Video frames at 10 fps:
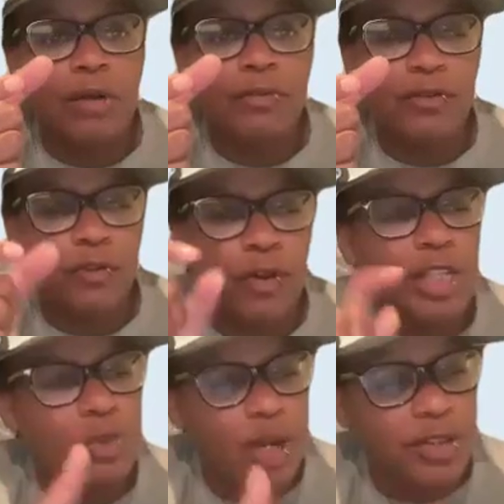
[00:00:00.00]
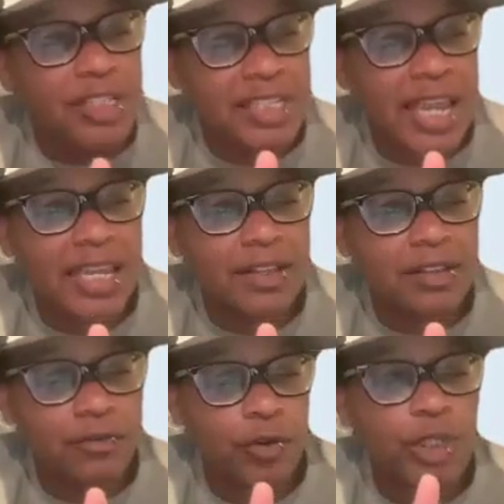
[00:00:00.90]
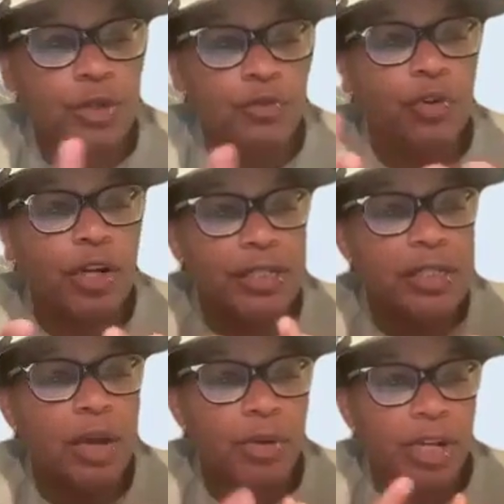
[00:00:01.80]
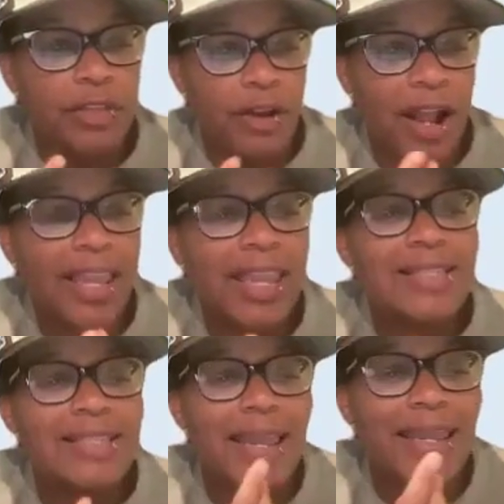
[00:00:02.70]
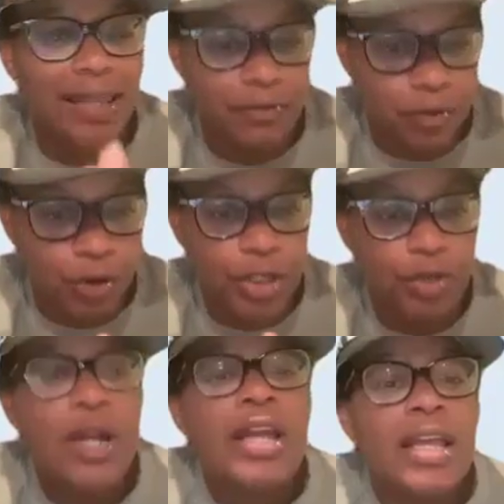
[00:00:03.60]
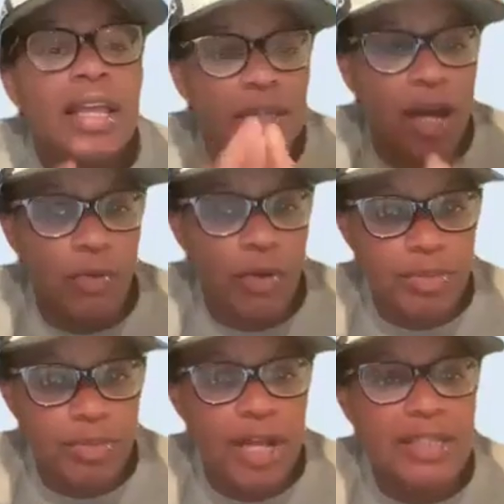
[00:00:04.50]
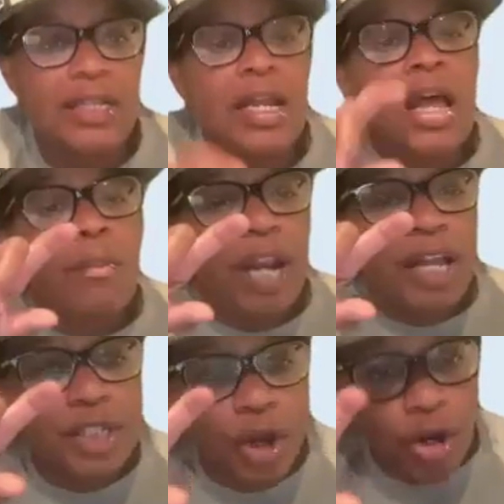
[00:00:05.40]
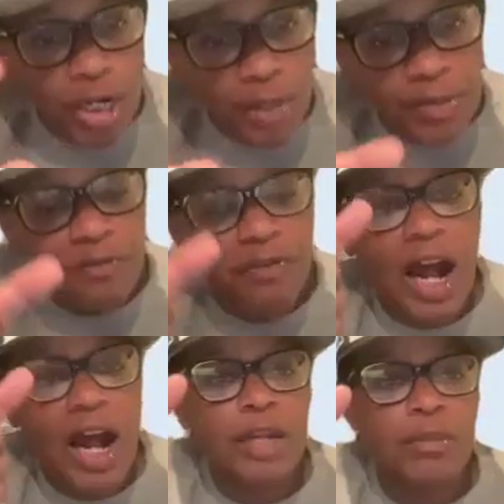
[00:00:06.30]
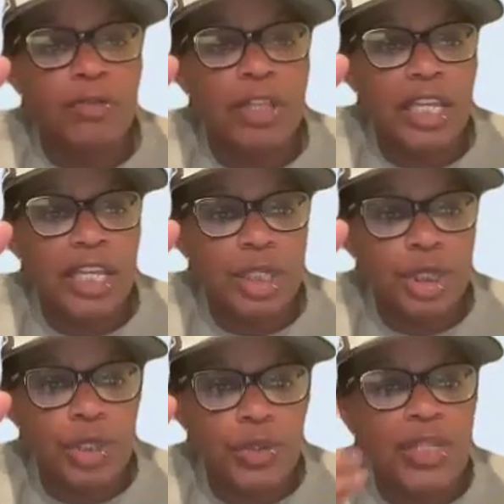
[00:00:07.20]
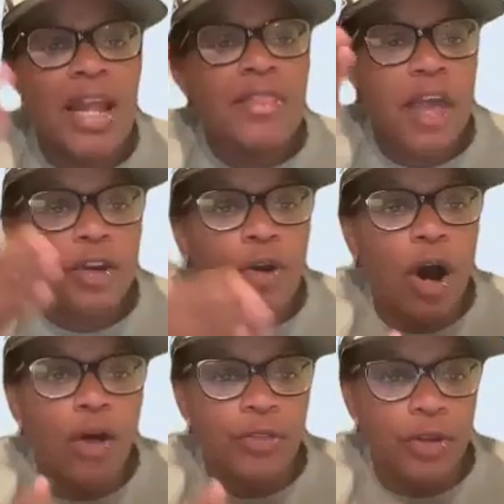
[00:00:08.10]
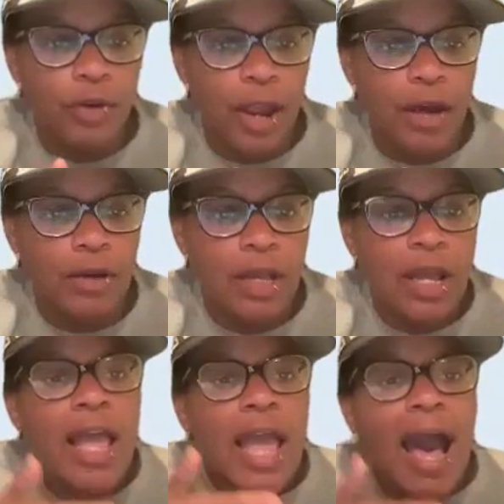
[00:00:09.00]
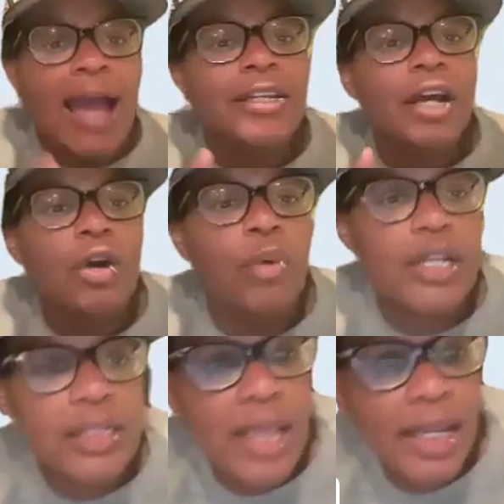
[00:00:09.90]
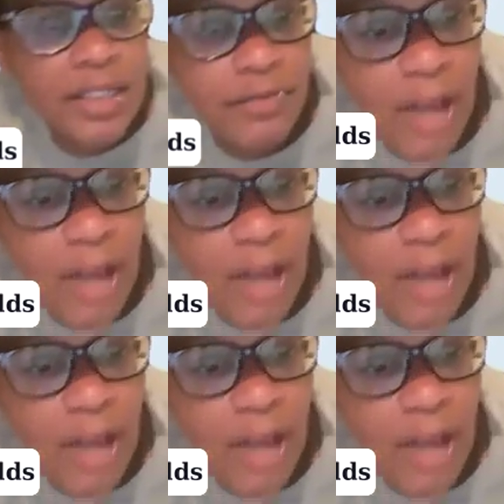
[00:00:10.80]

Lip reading: on the voice rather than taking the voice. Your voice is already there. I can't take it for you. It's already present. But I turn up the volume on the issues that are on the ground. I know what it's like to